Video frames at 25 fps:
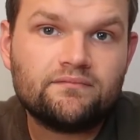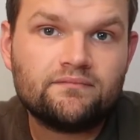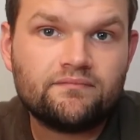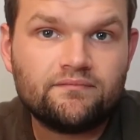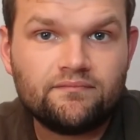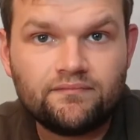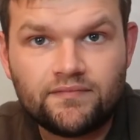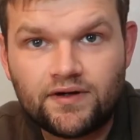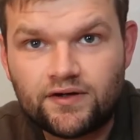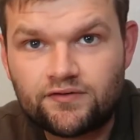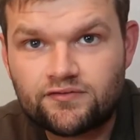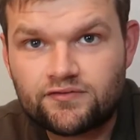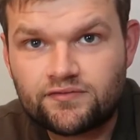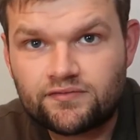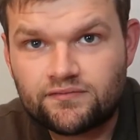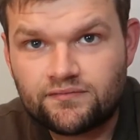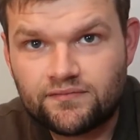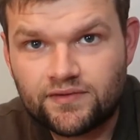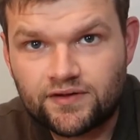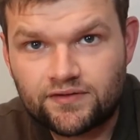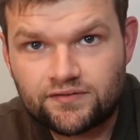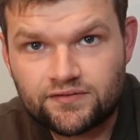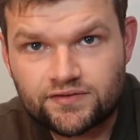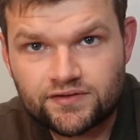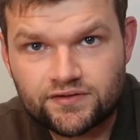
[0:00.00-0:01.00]
Most
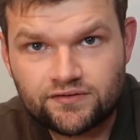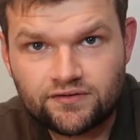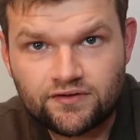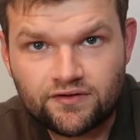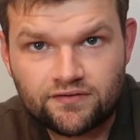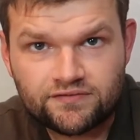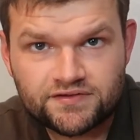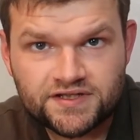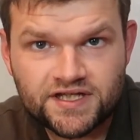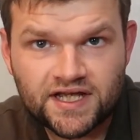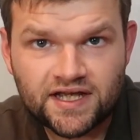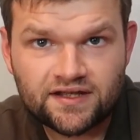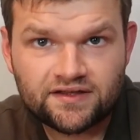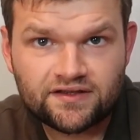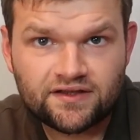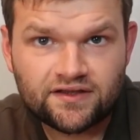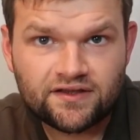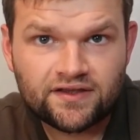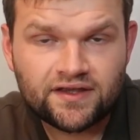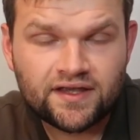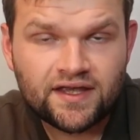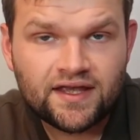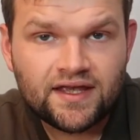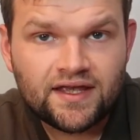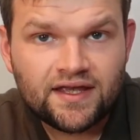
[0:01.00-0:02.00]
sort of
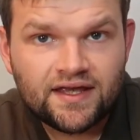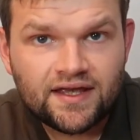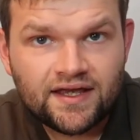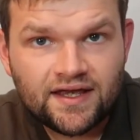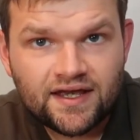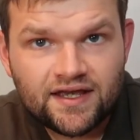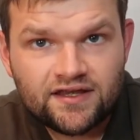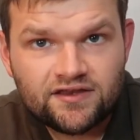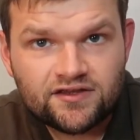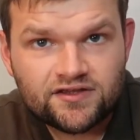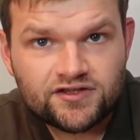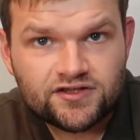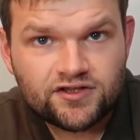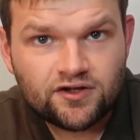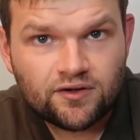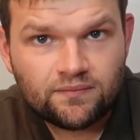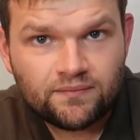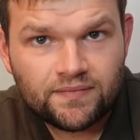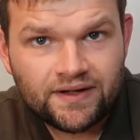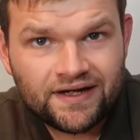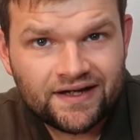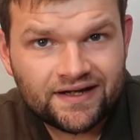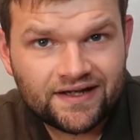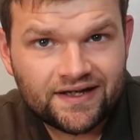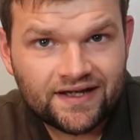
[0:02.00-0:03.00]
sectors in the stock
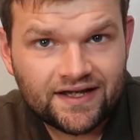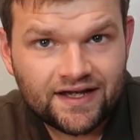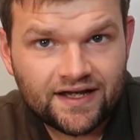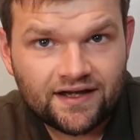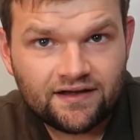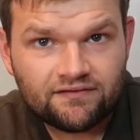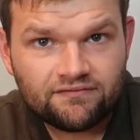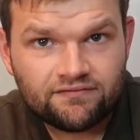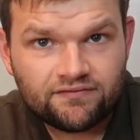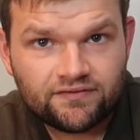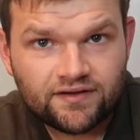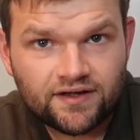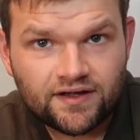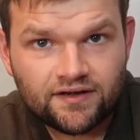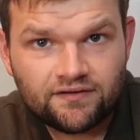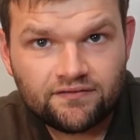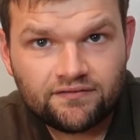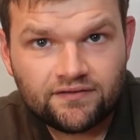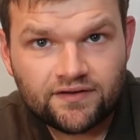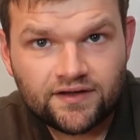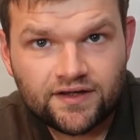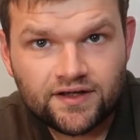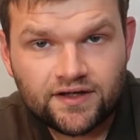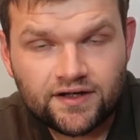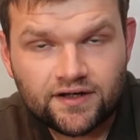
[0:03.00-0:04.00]
market
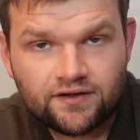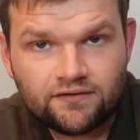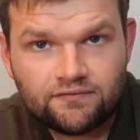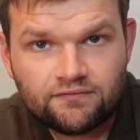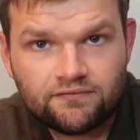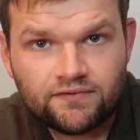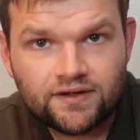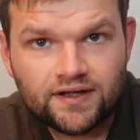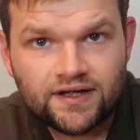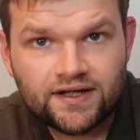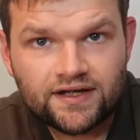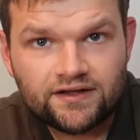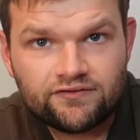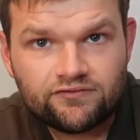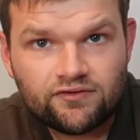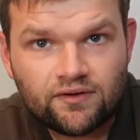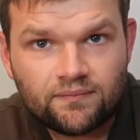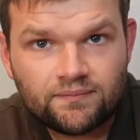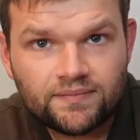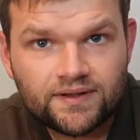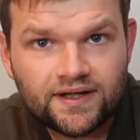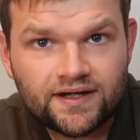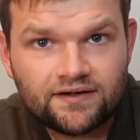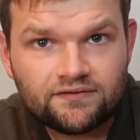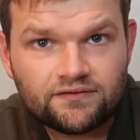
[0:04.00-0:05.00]
have really
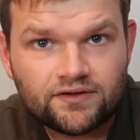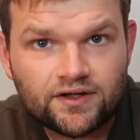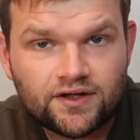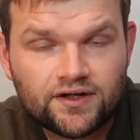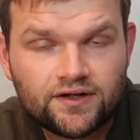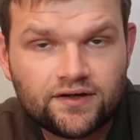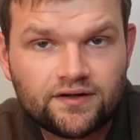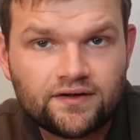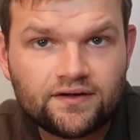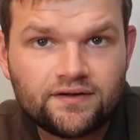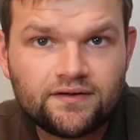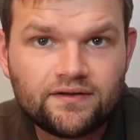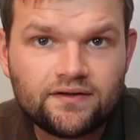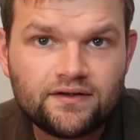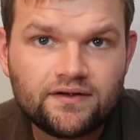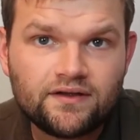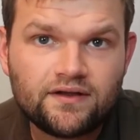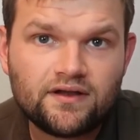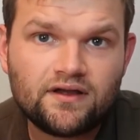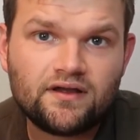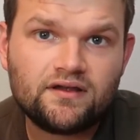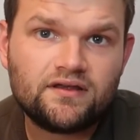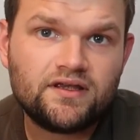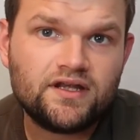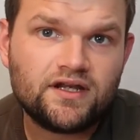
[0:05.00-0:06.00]
dropped down a lot.
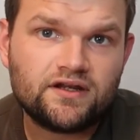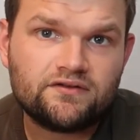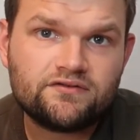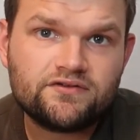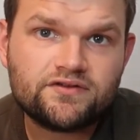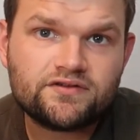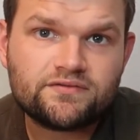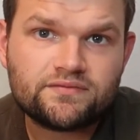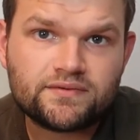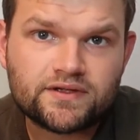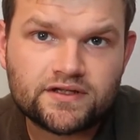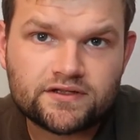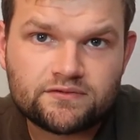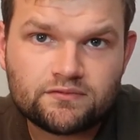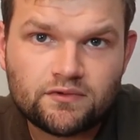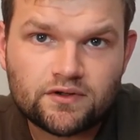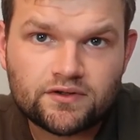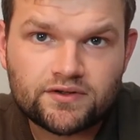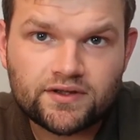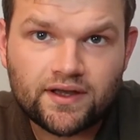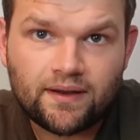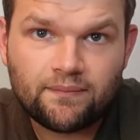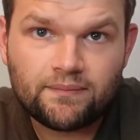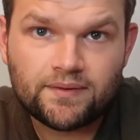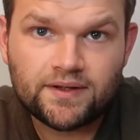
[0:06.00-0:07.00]
Just because
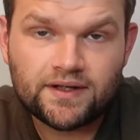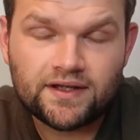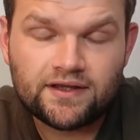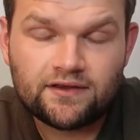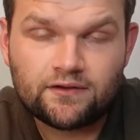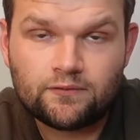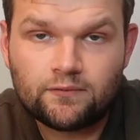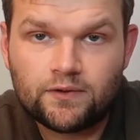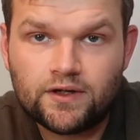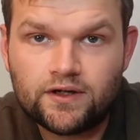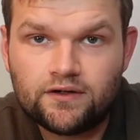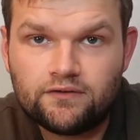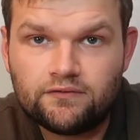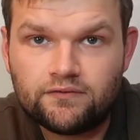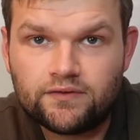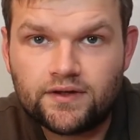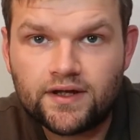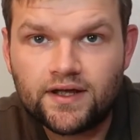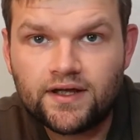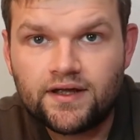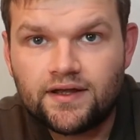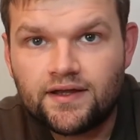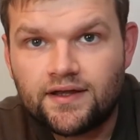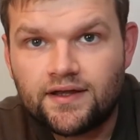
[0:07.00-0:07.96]
what's happened in the world.